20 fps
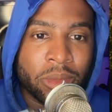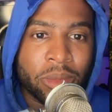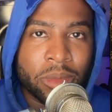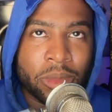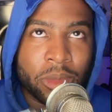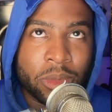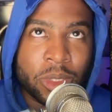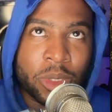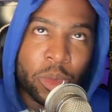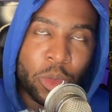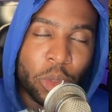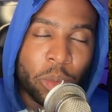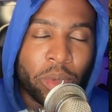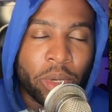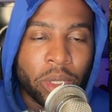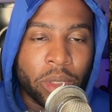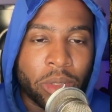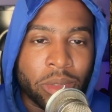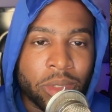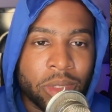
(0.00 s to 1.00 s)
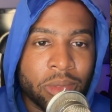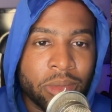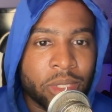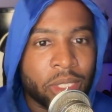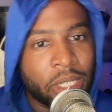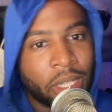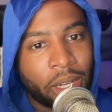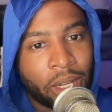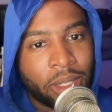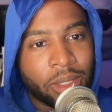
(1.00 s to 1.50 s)
some more pros than
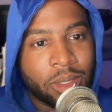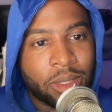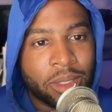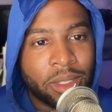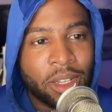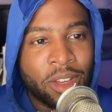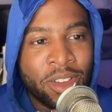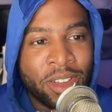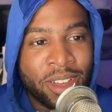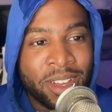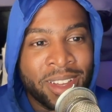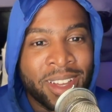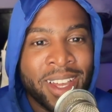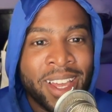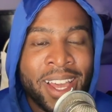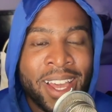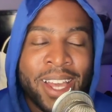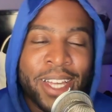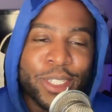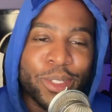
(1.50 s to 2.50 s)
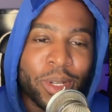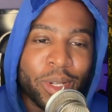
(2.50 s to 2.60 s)
cons. So